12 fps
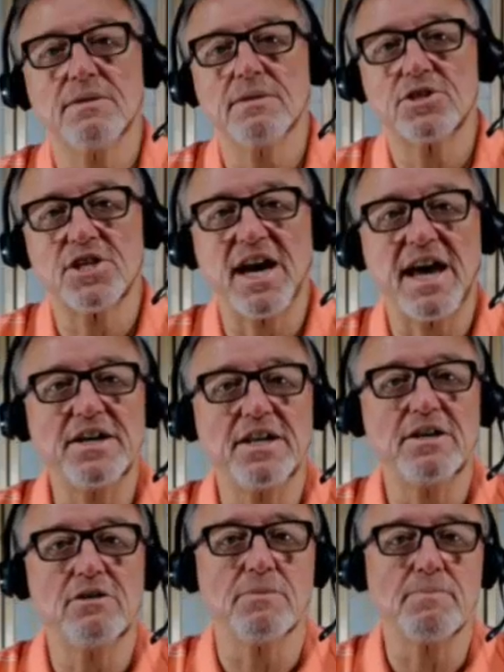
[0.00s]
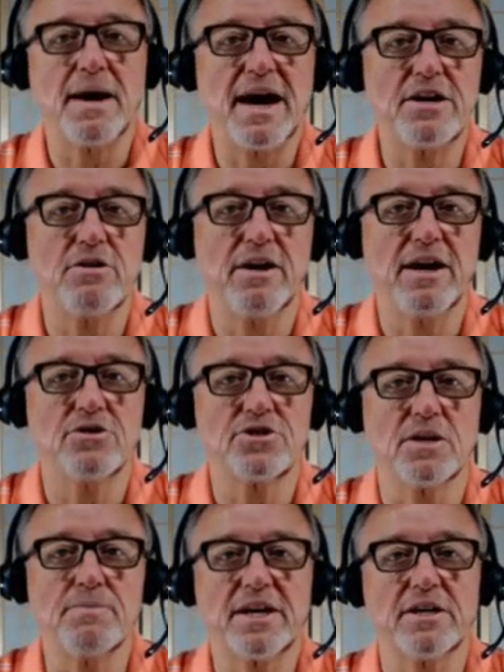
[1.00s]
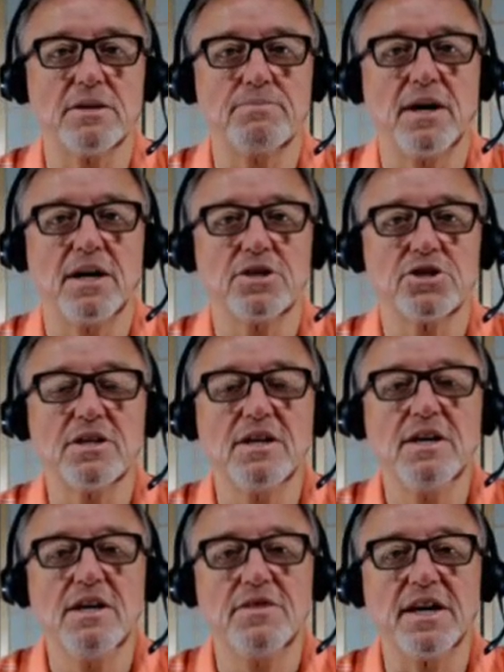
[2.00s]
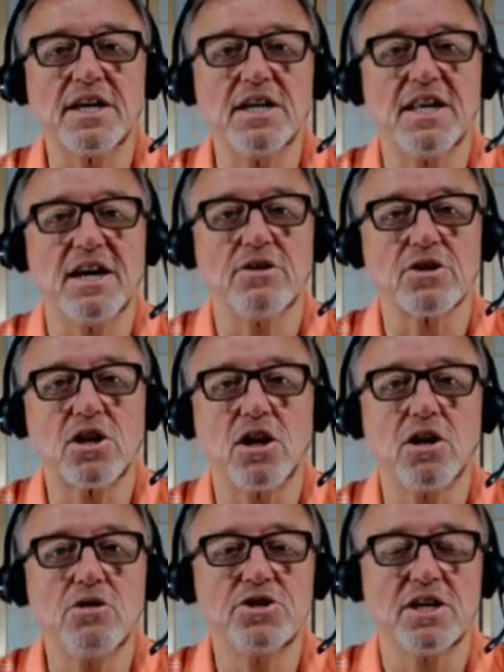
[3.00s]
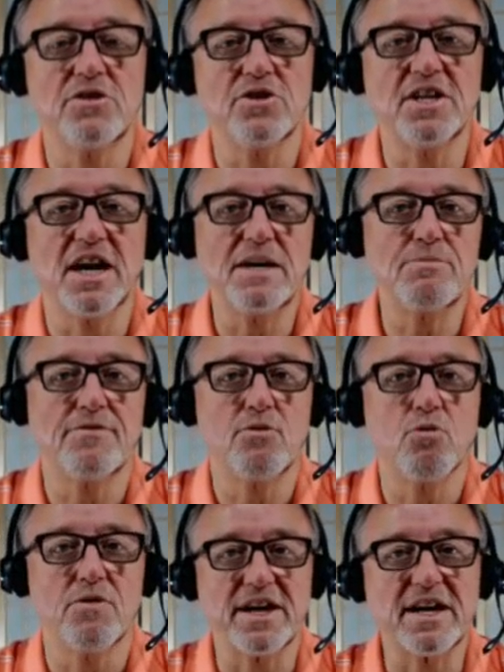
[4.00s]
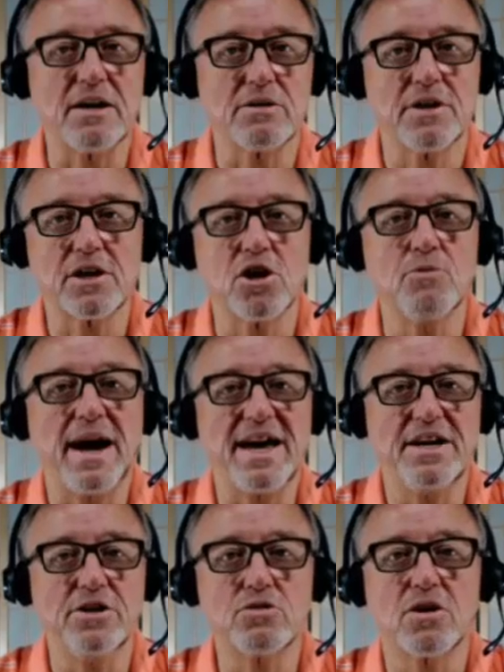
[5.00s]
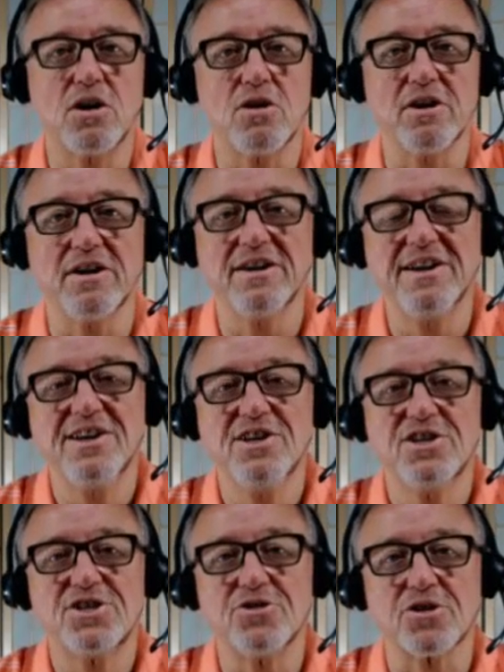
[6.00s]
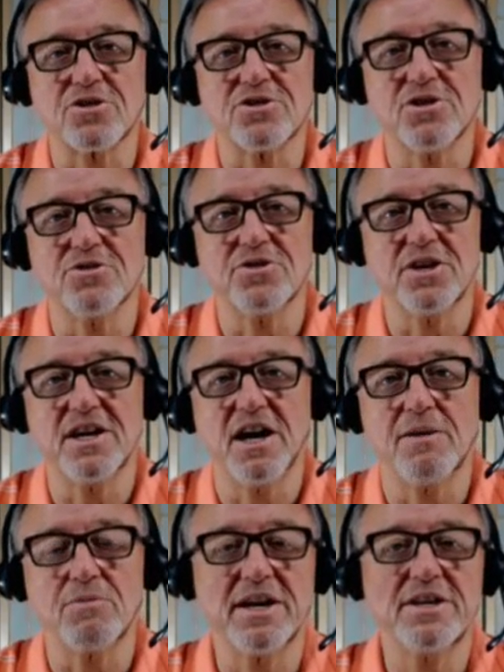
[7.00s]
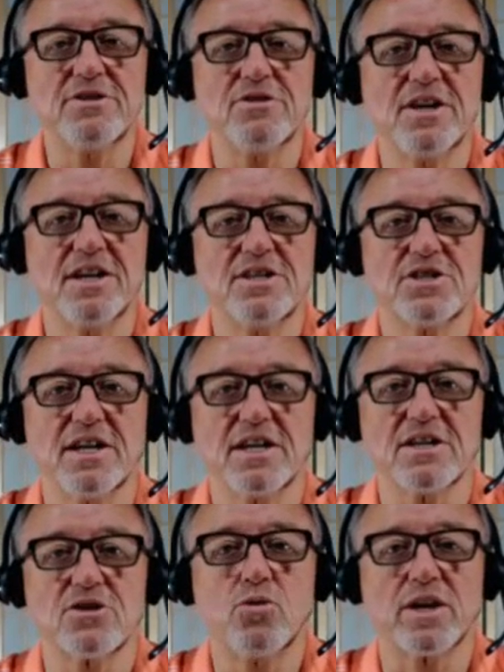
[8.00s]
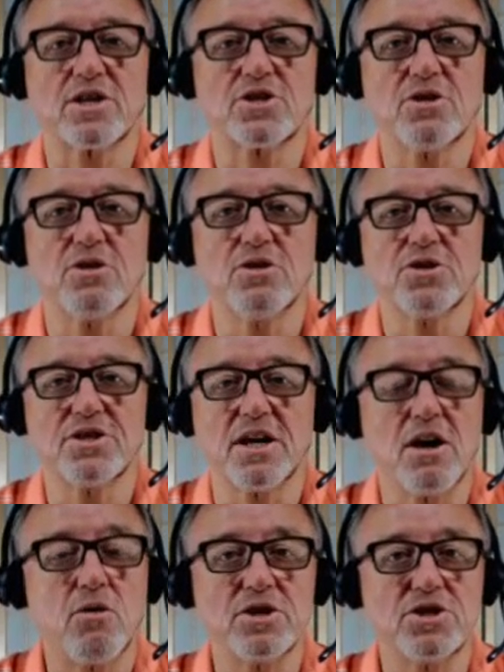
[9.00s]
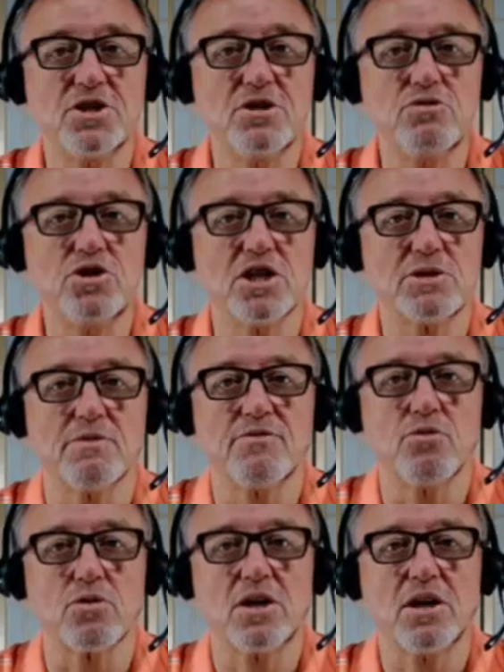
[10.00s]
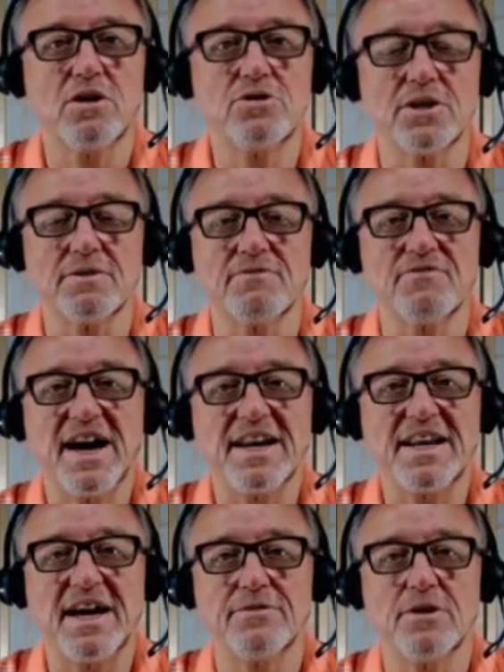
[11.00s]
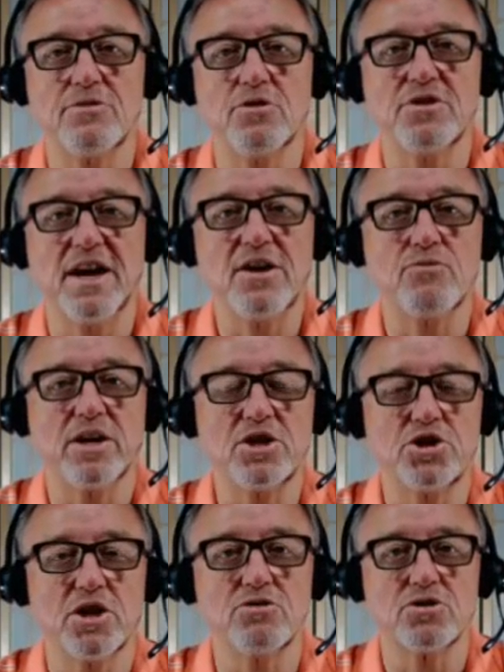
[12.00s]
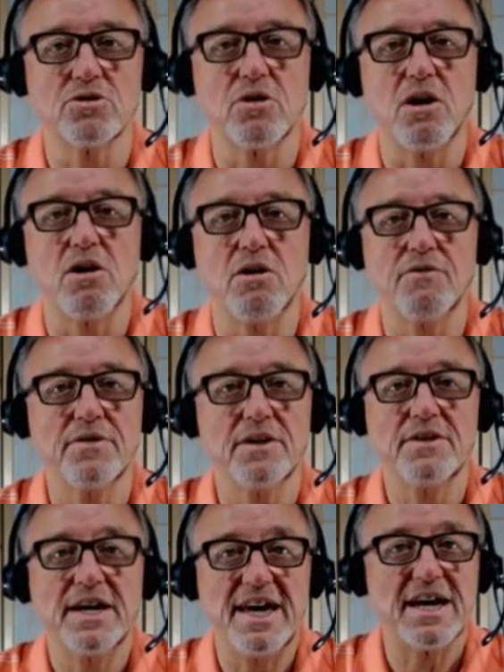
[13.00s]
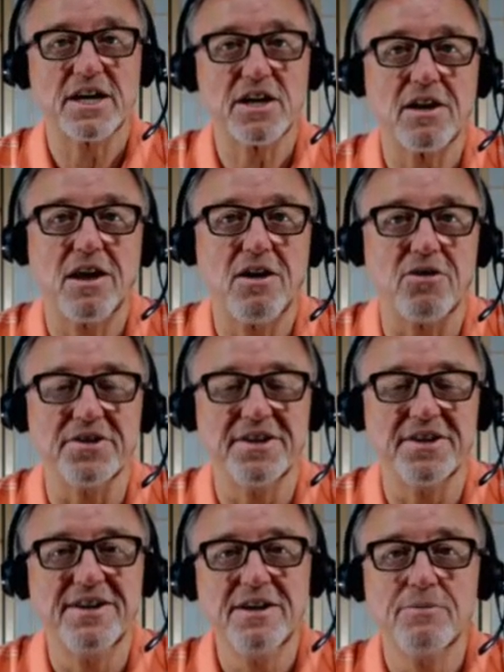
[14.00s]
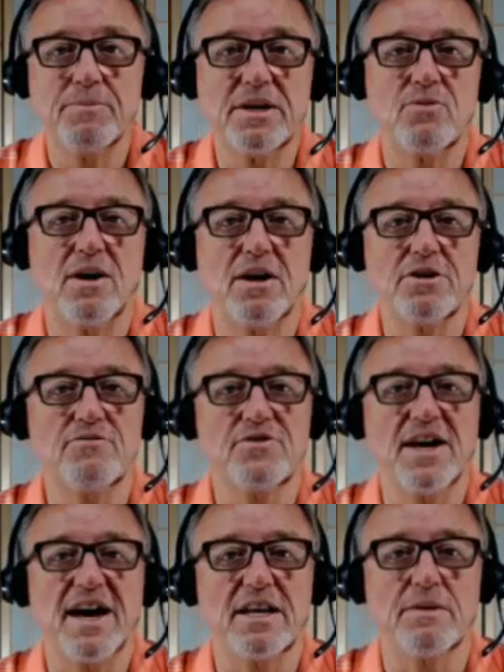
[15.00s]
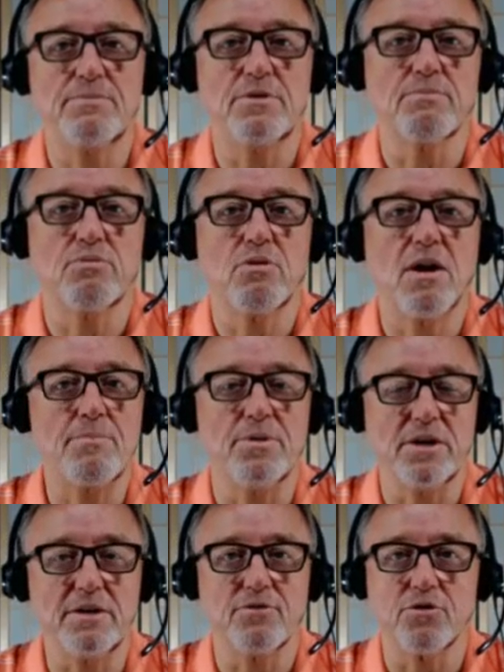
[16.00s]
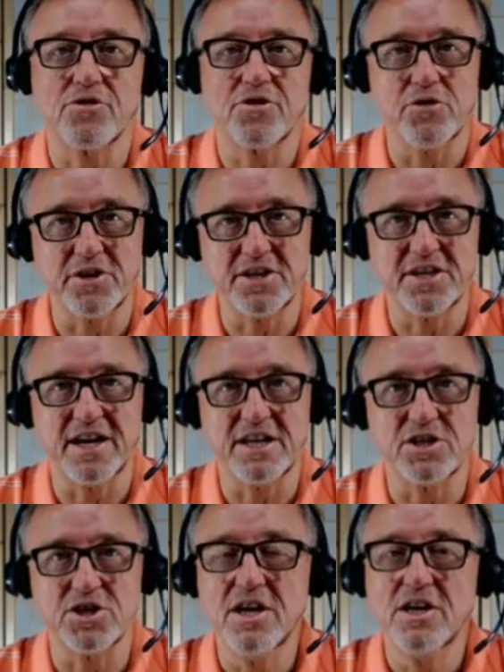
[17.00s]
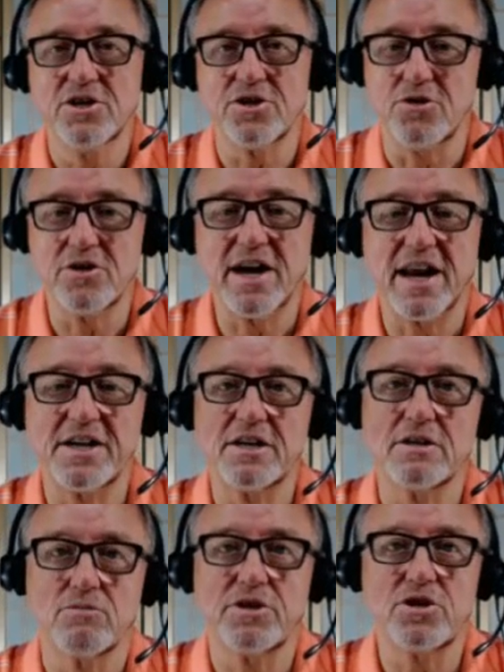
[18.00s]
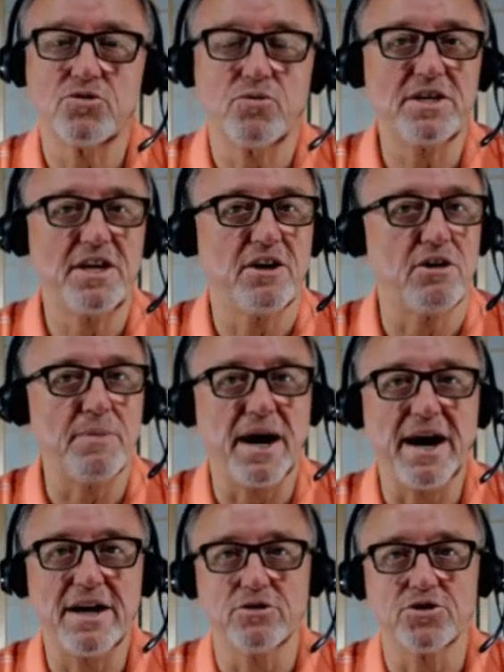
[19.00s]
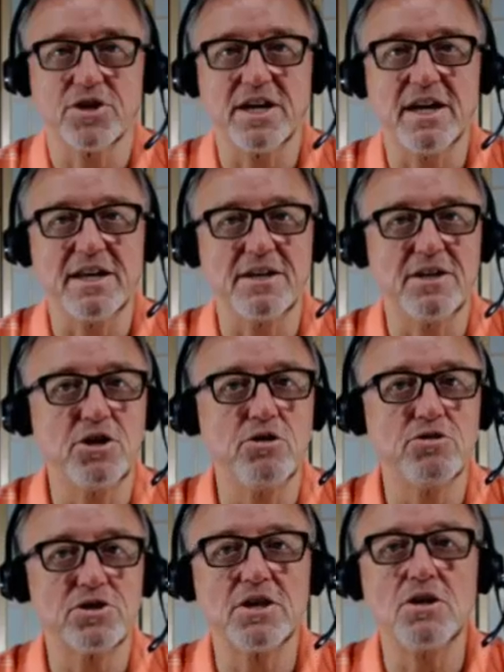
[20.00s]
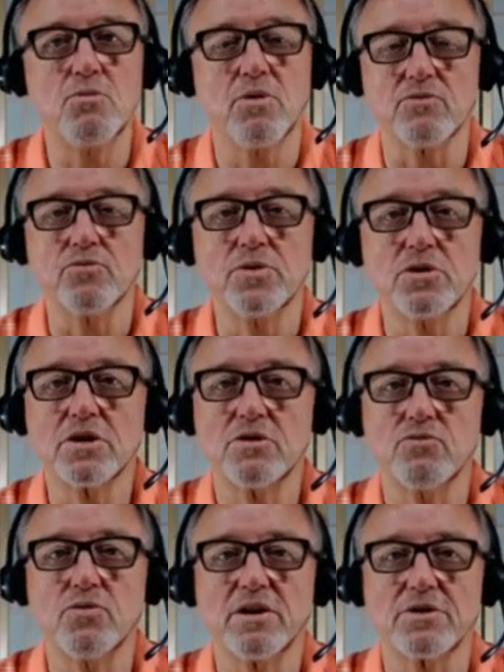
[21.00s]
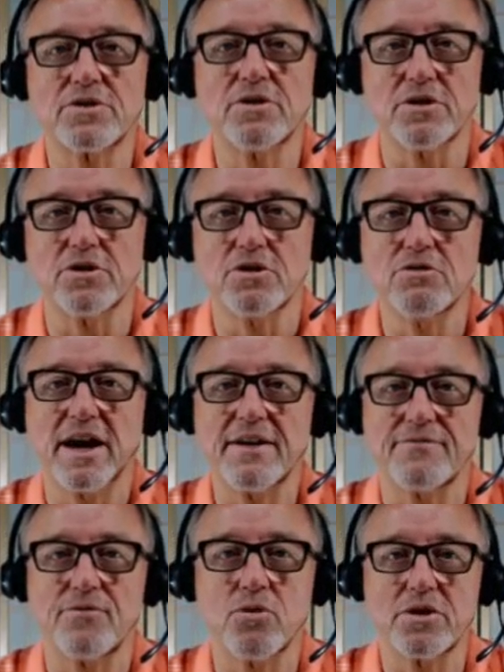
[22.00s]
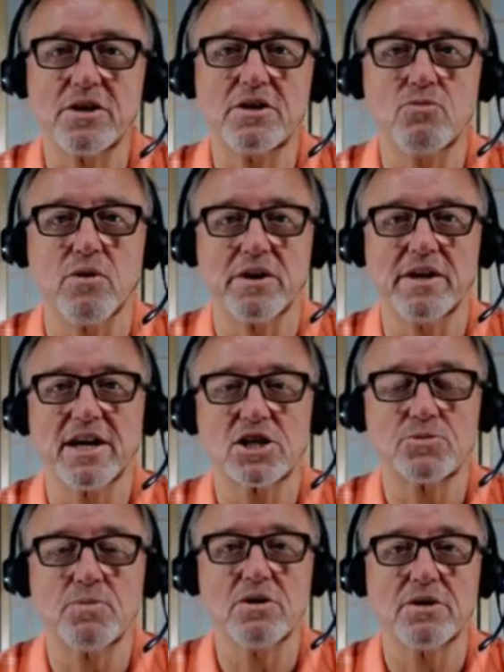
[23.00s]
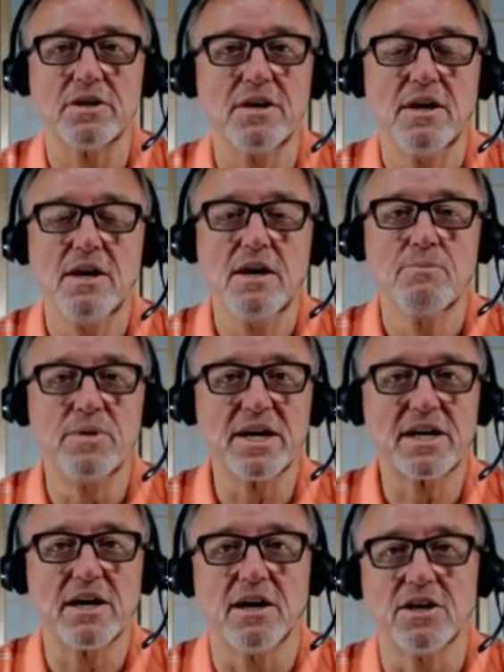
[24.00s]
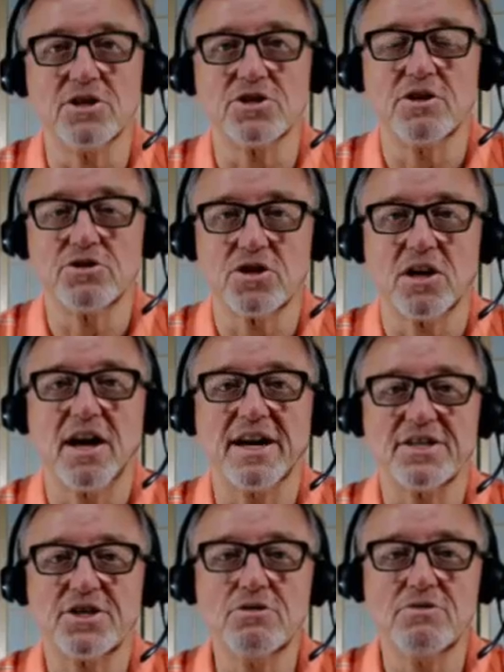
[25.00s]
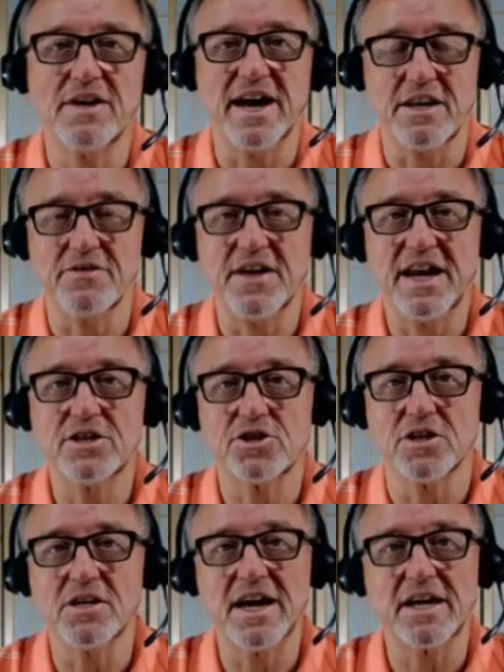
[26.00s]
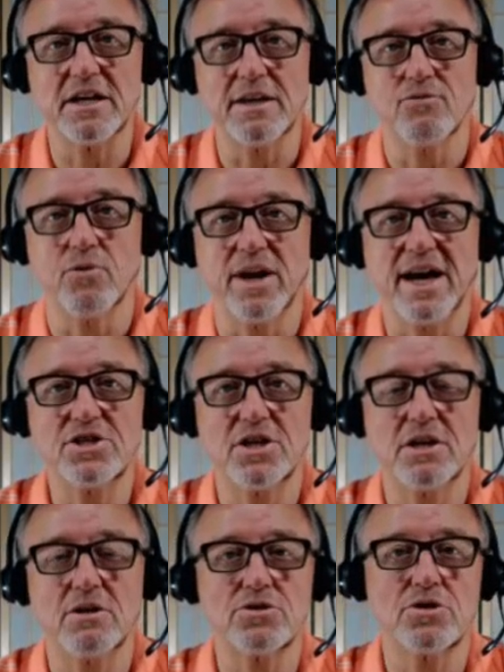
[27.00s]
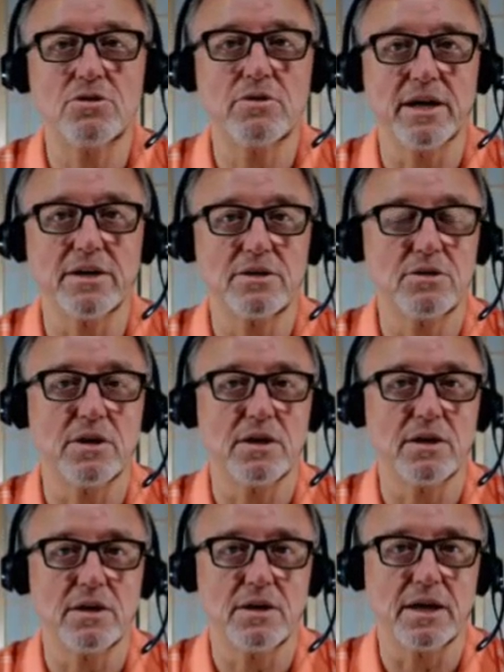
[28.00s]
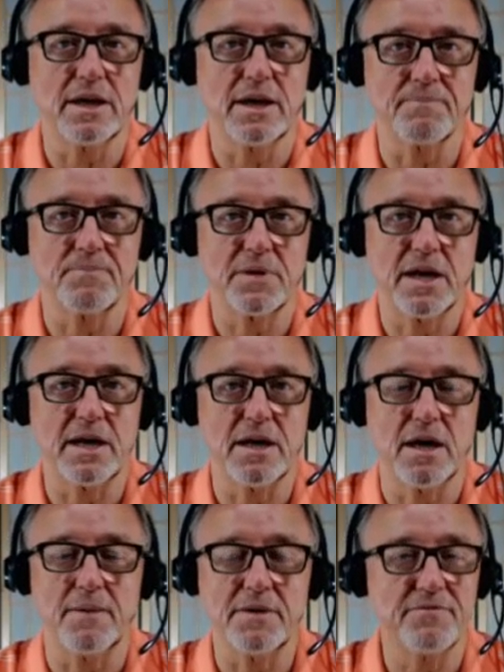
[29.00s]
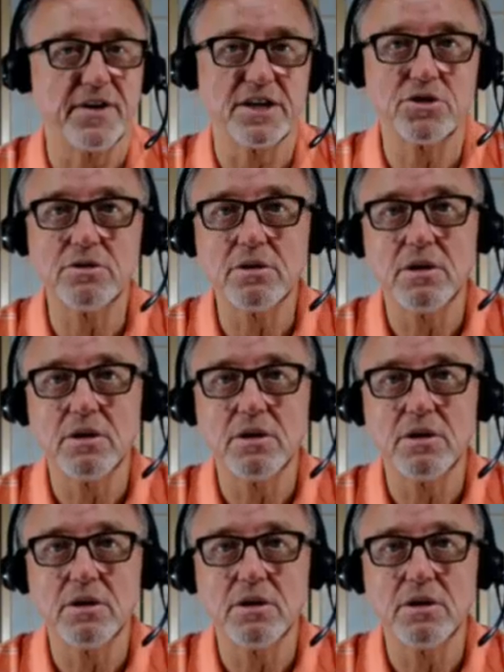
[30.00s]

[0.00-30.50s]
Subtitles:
sign a deal, they buy your house, they make a deposit, they get down to closing, and the day before they go buy a new car. So the lender does a quick search. They always do just before closing, find out that their debt ratios are off, and they can't get a loan. Meanwhile, you've tied up your property for 30 days. So you got to deal with these retail buyers, and usually you want a real good realtor to do that for you. You want an expert, because there's a lot to that, and that is a negative. When I sell to a investor,